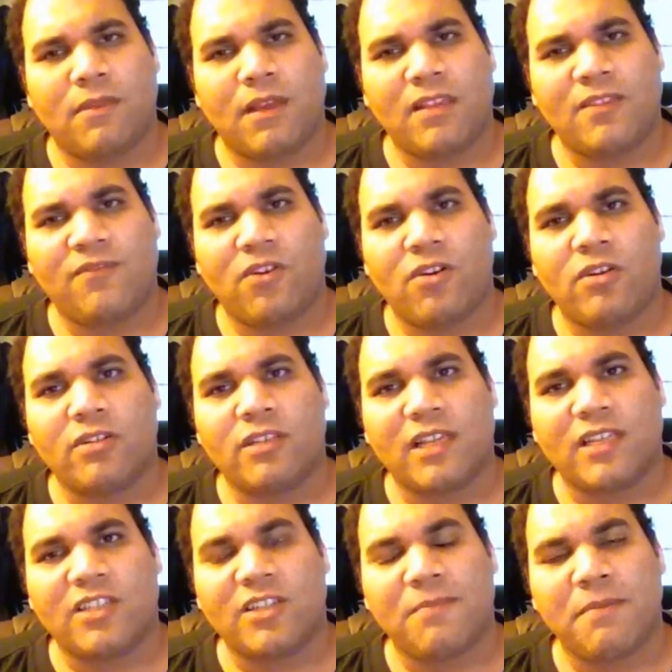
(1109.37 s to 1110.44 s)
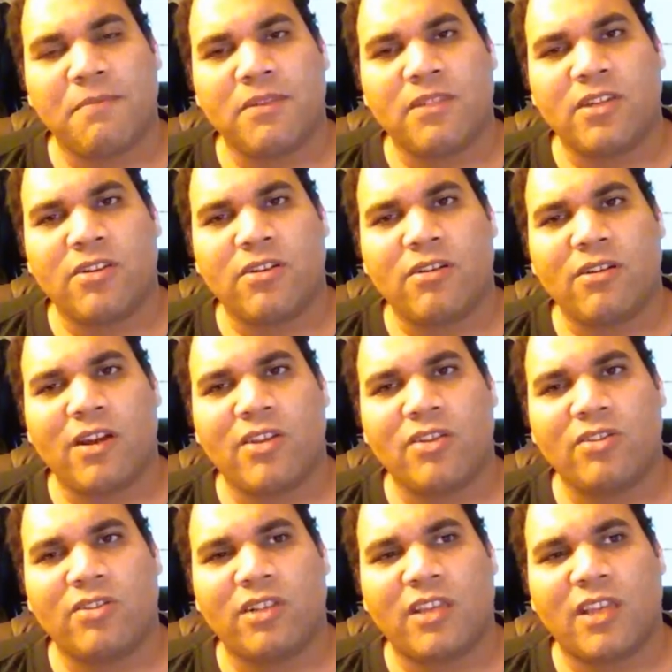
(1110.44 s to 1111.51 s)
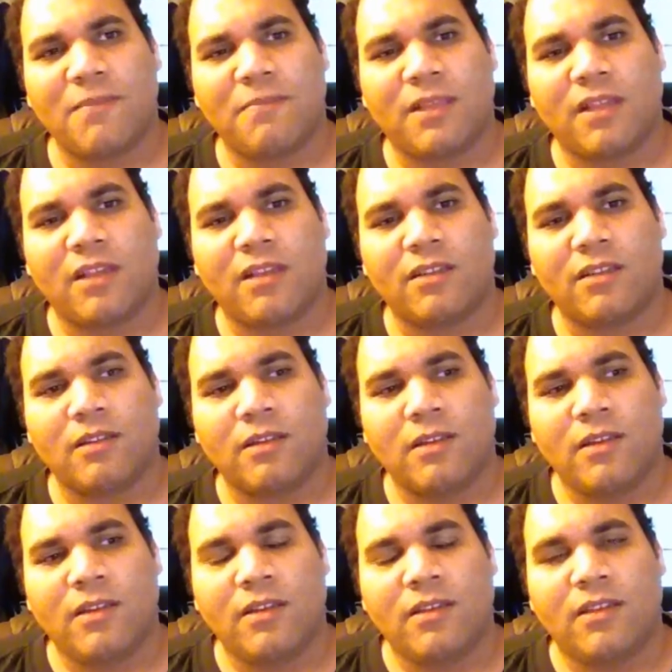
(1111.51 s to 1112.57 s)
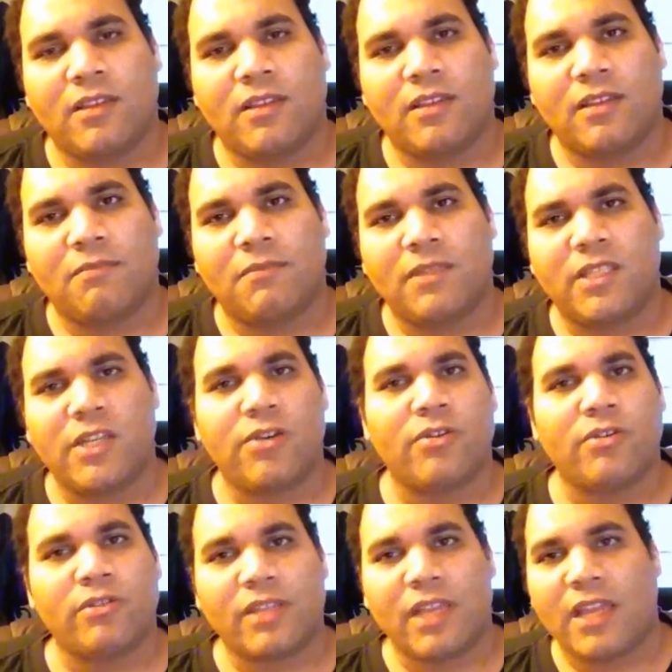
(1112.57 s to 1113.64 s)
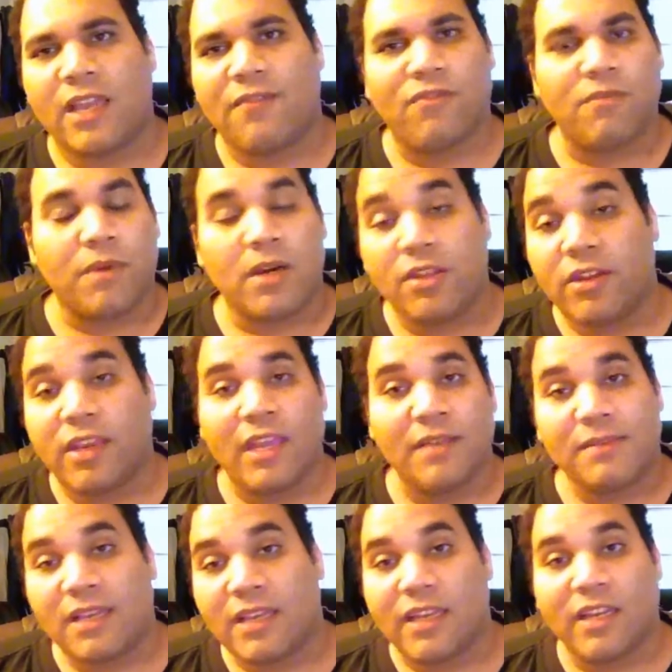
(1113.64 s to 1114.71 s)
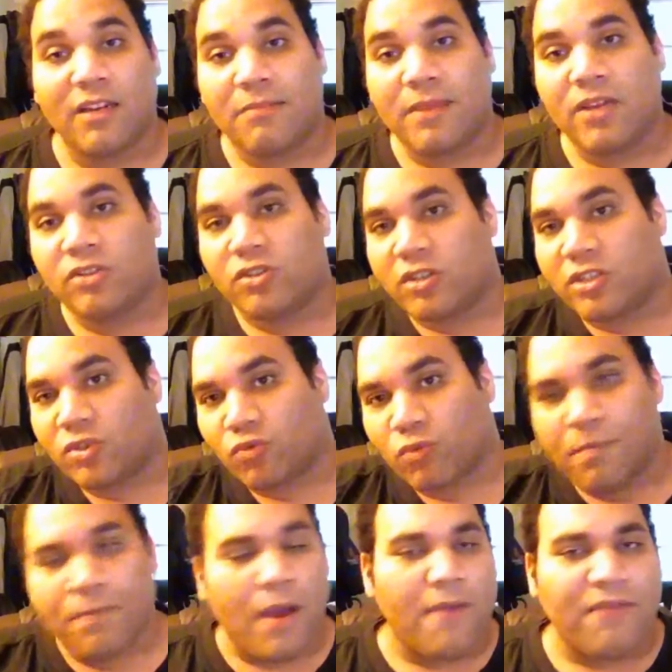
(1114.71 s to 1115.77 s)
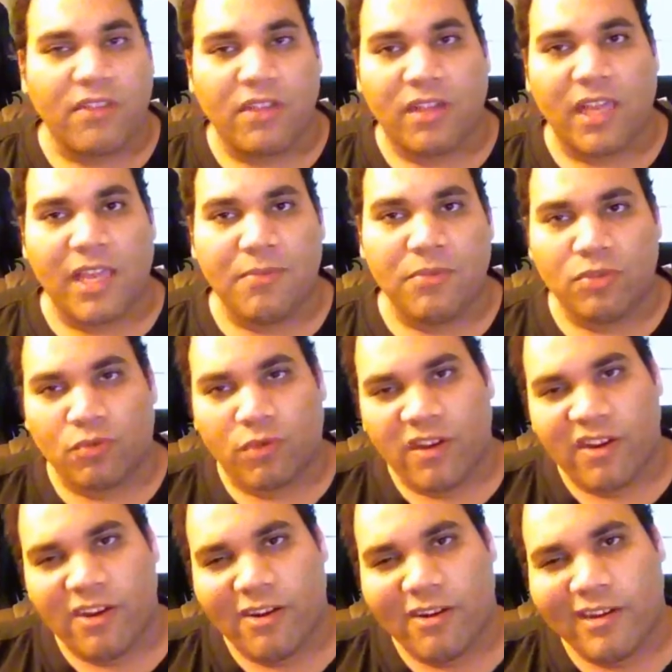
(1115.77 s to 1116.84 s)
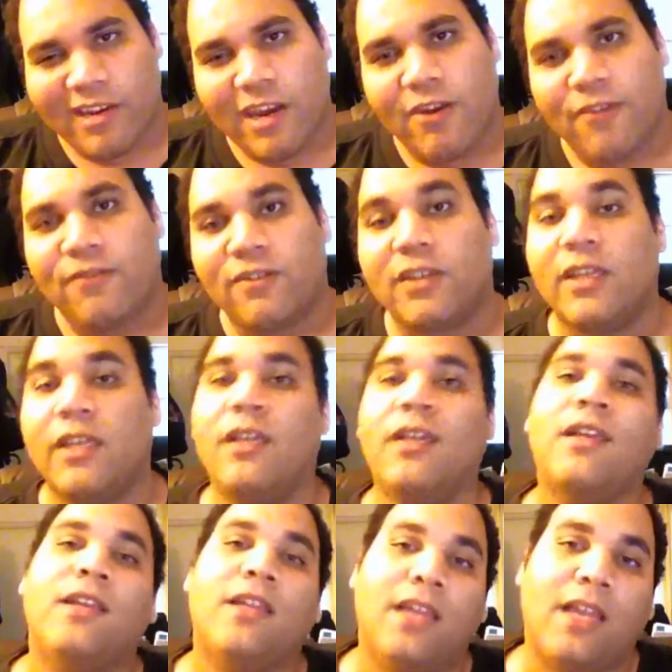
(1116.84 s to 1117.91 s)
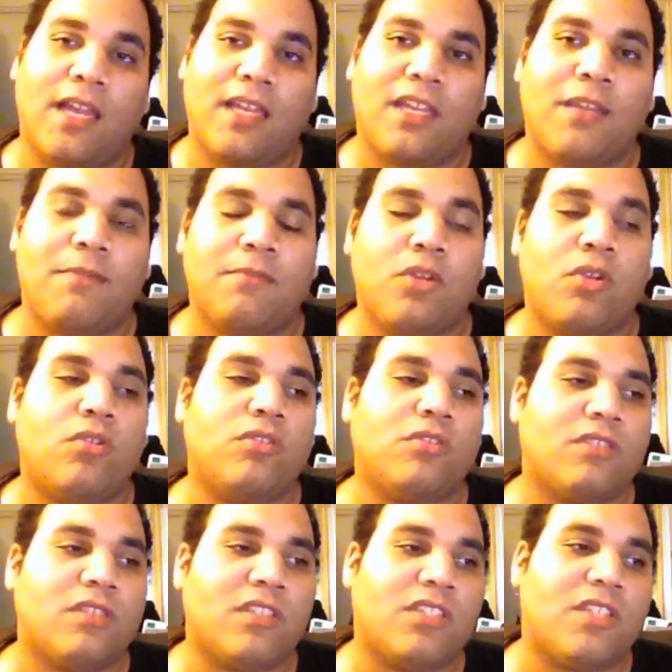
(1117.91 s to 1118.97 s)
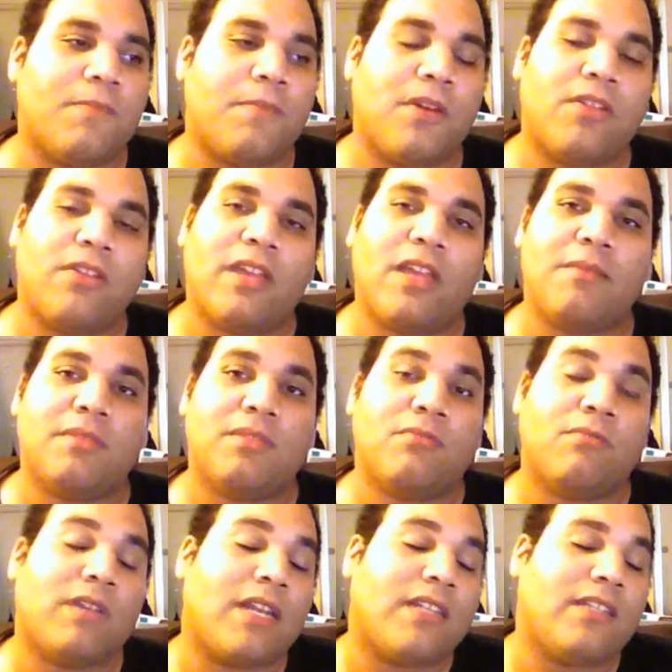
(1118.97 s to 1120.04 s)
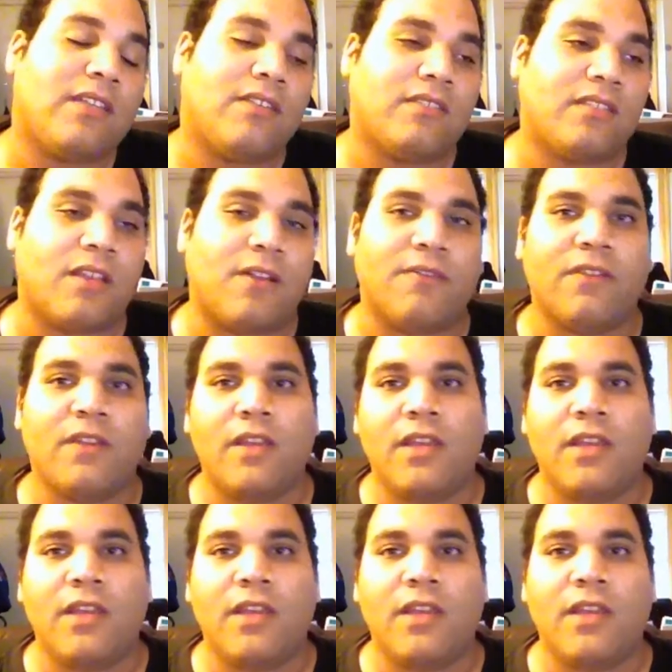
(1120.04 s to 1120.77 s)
As far as like shipping material, I usually keep the materials I get from other games I get in the mail, so I just rip off the labels very carefully and keep those to ship other games when I sell stuff.